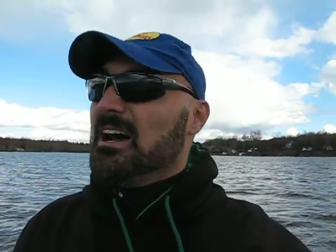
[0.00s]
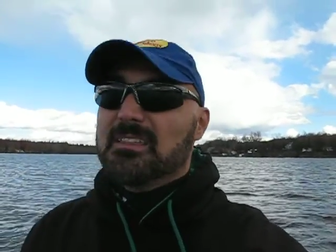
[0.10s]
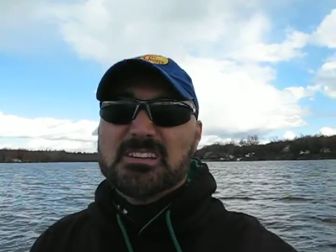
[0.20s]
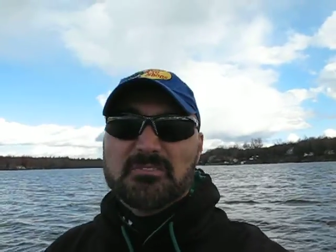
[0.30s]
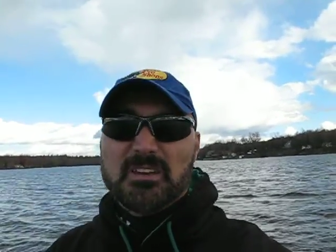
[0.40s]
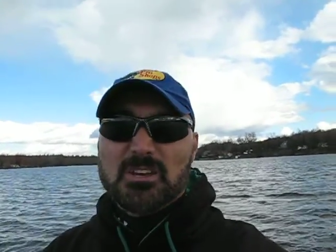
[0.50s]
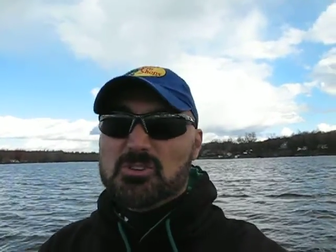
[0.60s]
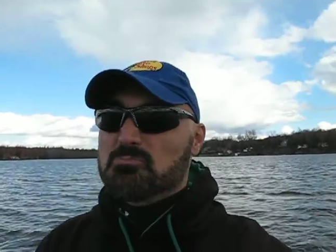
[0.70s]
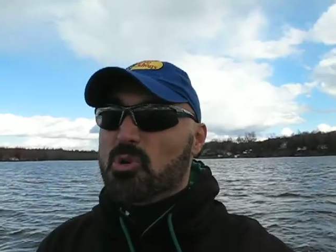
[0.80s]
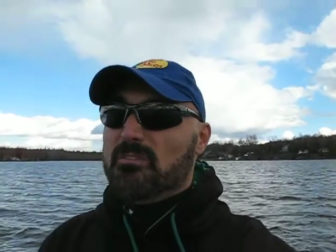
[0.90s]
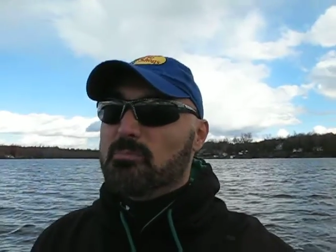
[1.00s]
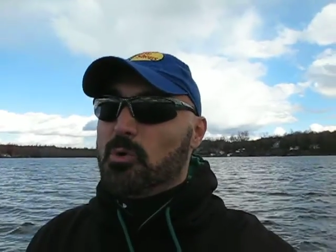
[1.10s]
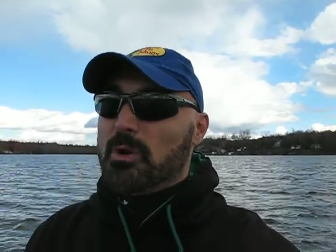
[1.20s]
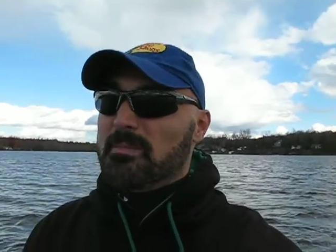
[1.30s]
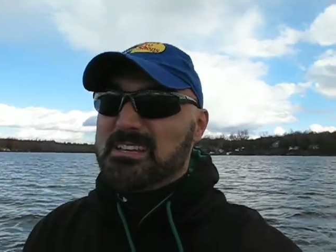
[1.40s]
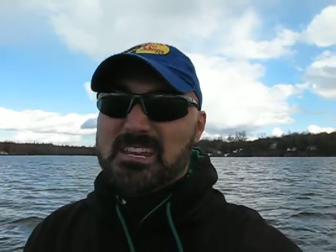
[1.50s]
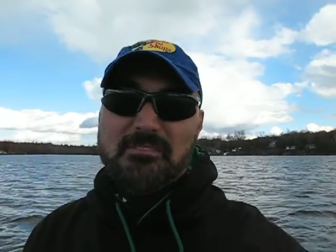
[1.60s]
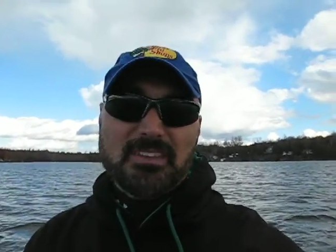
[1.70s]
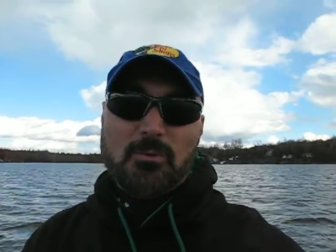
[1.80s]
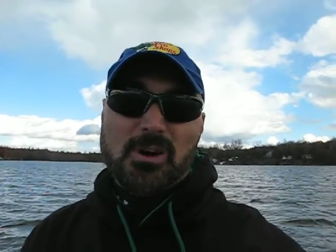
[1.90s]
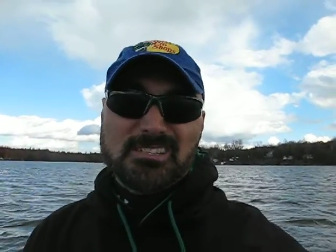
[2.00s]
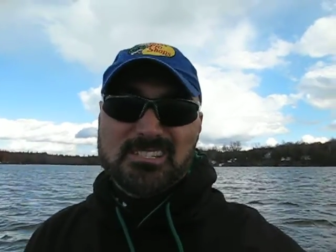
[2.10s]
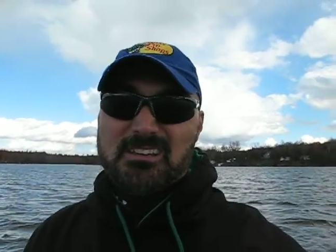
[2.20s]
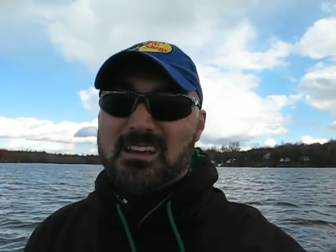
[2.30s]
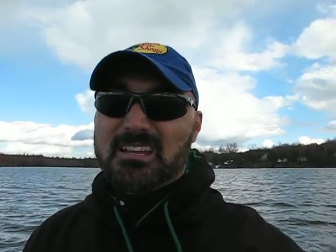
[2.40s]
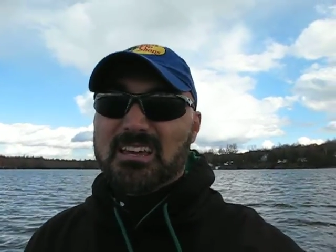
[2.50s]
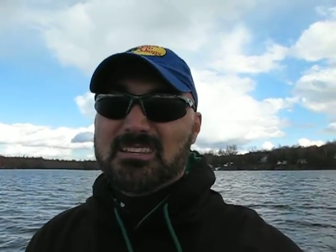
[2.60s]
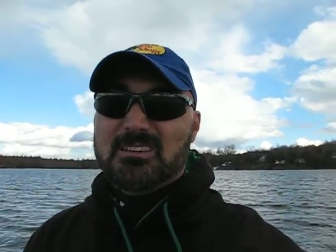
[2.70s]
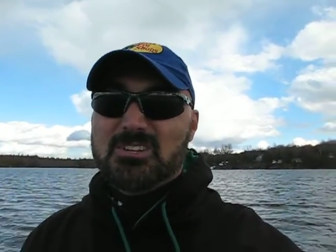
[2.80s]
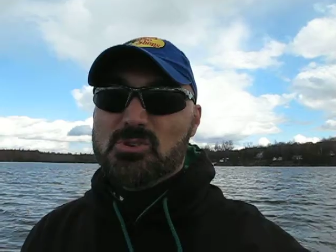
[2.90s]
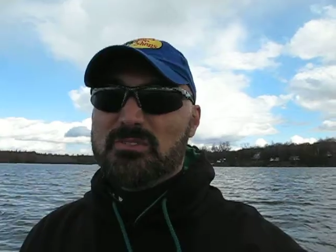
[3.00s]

This video is more of one of my safety ones. I like to do a